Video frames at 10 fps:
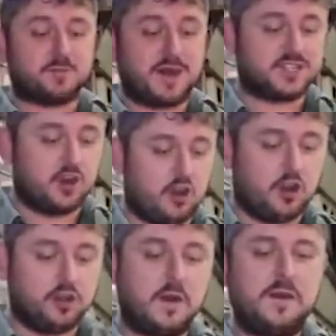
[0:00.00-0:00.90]
spicy at
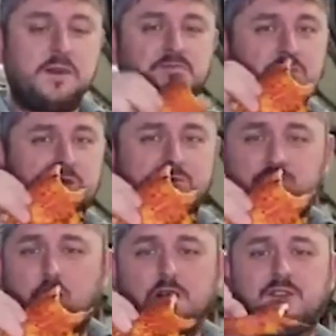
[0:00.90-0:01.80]
all.
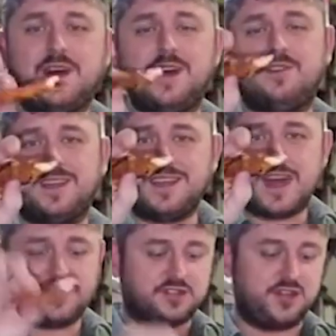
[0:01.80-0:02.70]
Full of flavour,
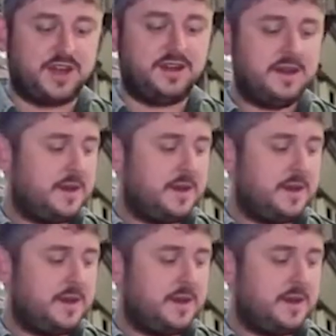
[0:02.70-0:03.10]
yeah, it's thin.